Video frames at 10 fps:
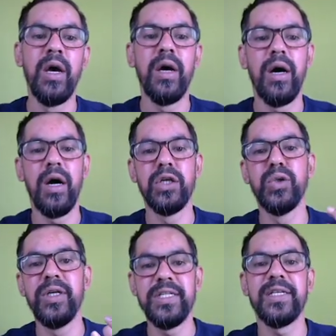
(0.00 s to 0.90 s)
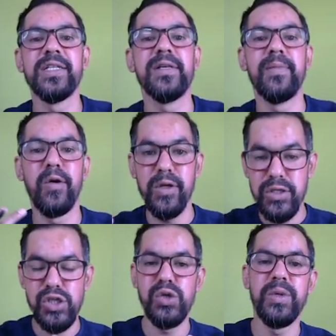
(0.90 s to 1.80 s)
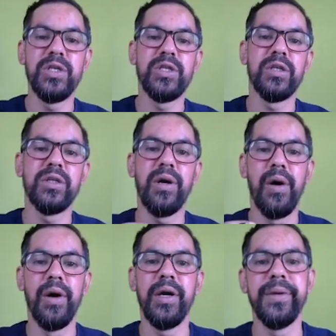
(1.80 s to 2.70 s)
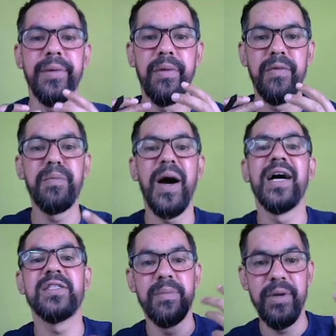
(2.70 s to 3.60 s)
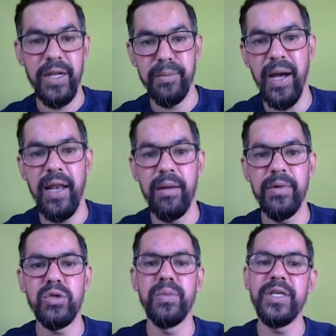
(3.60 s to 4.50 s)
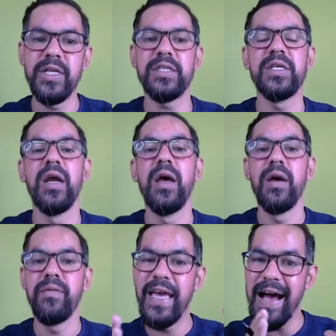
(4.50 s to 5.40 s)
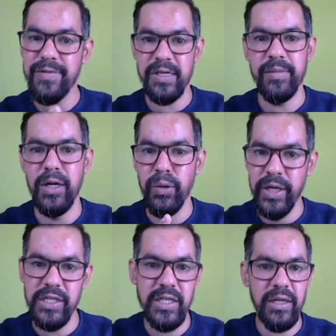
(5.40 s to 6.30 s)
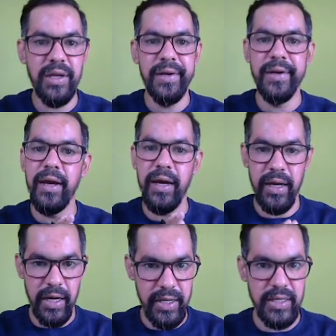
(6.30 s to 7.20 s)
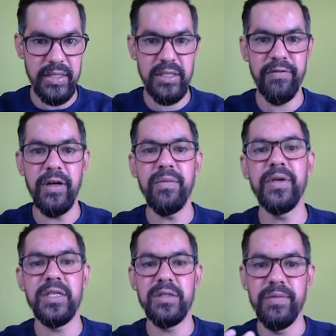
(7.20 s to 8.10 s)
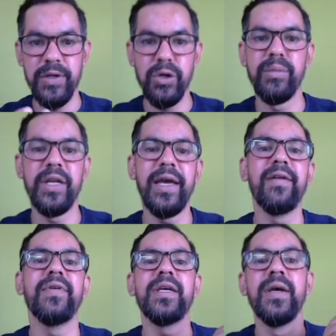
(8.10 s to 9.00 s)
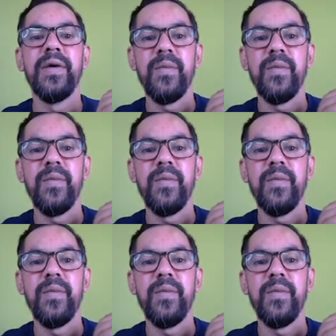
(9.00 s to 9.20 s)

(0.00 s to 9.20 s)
to discuss about the situation, or in we pass the bill in parliament, so we have some allocation in contingency fund, we just withdraw money and we